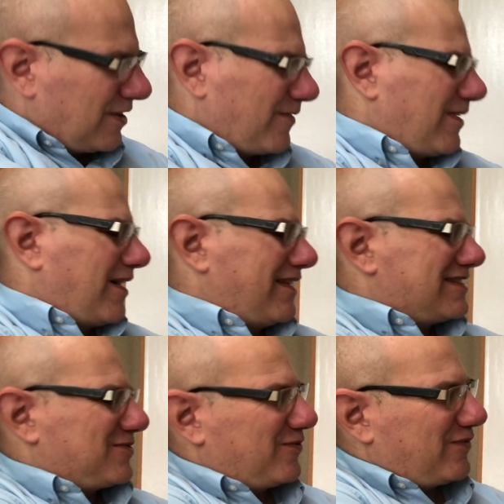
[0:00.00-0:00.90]
Wow, that's
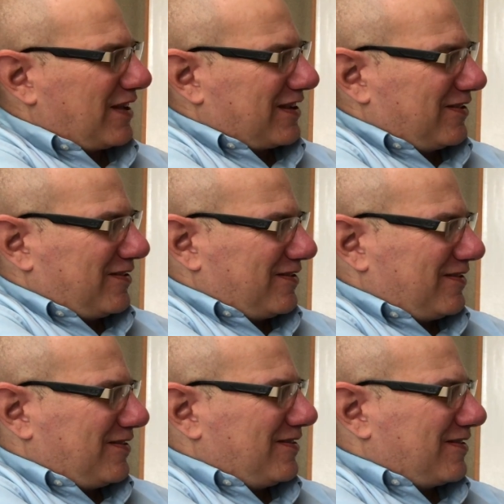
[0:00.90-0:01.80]
sort of like
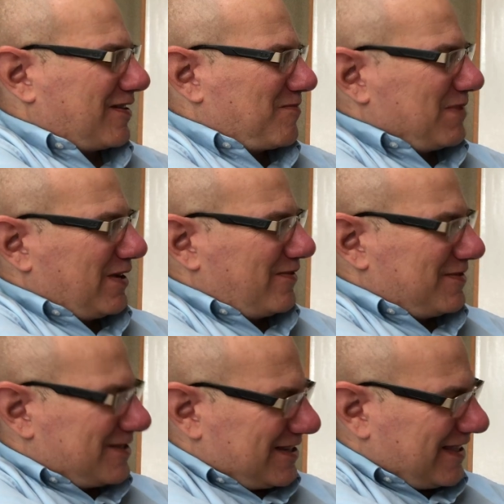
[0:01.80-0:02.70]
you come here and
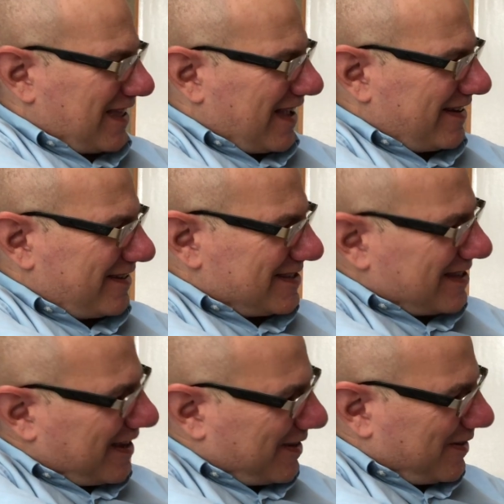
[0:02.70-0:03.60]
you see that and it's
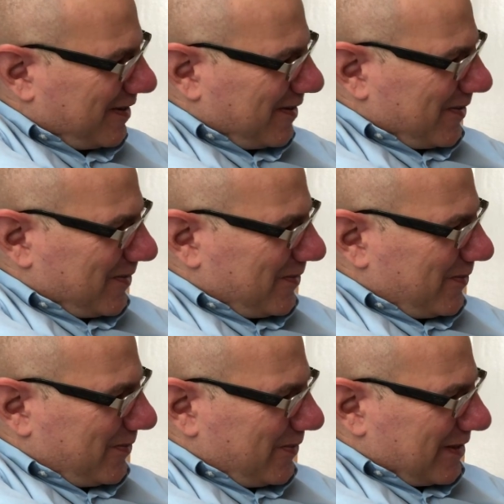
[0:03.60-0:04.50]
like,
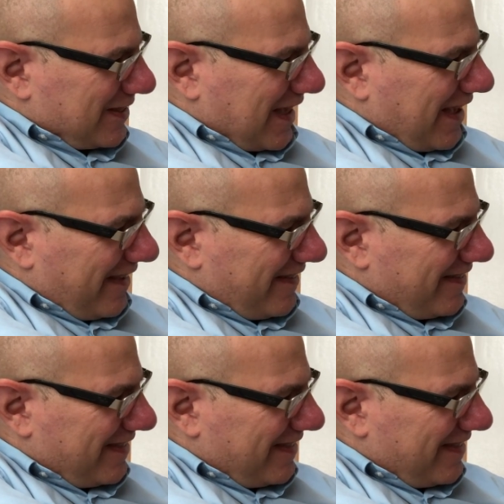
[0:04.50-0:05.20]
ooh, look at that.